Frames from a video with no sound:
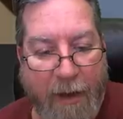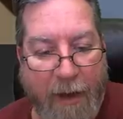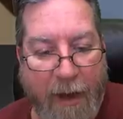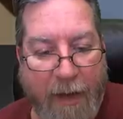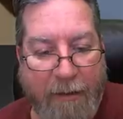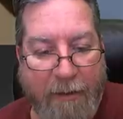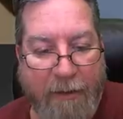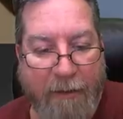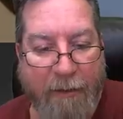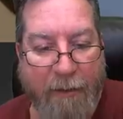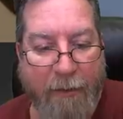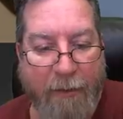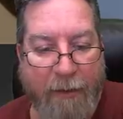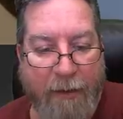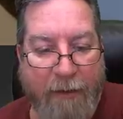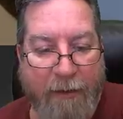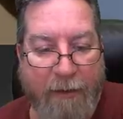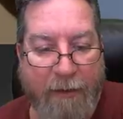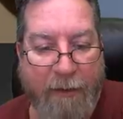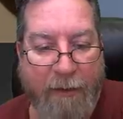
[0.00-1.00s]
And then
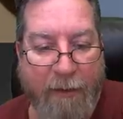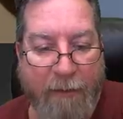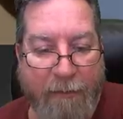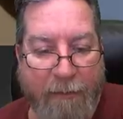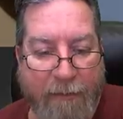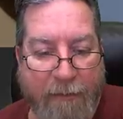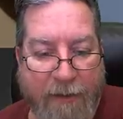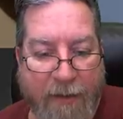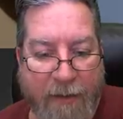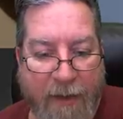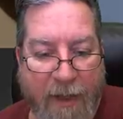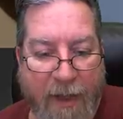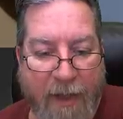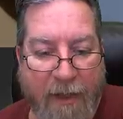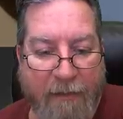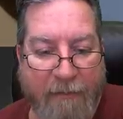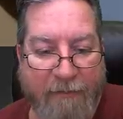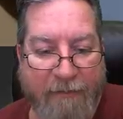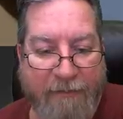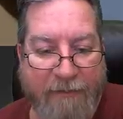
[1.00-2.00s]
learning, you know, there's a lot
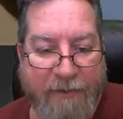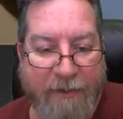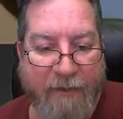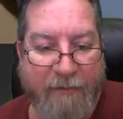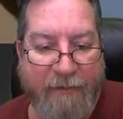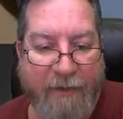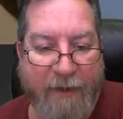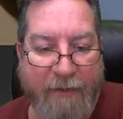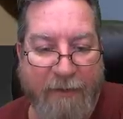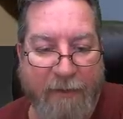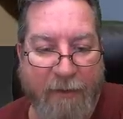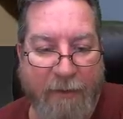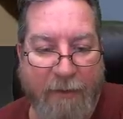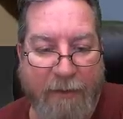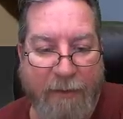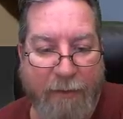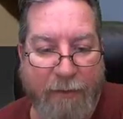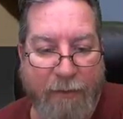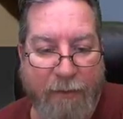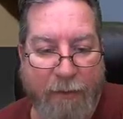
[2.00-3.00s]
of stuff out there on
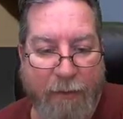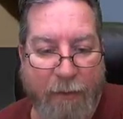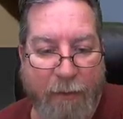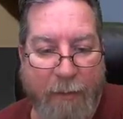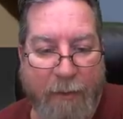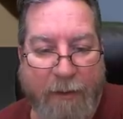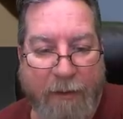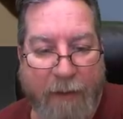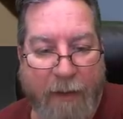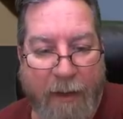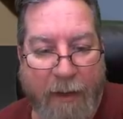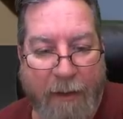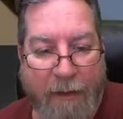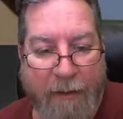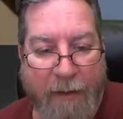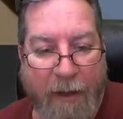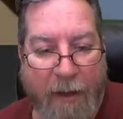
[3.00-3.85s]
YouTube and